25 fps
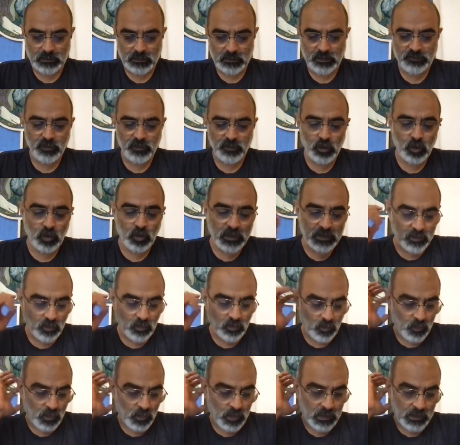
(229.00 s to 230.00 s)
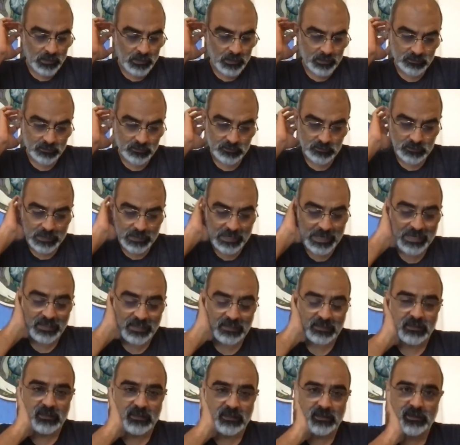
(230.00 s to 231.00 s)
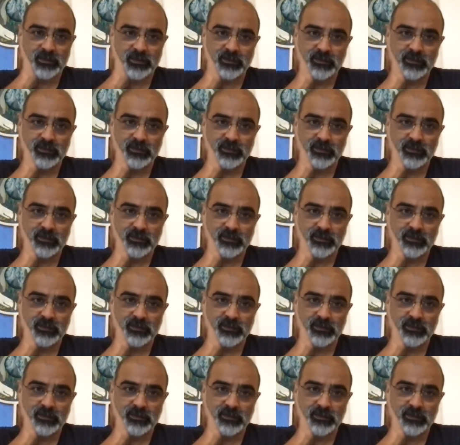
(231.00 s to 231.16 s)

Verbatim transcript: if you look at the word health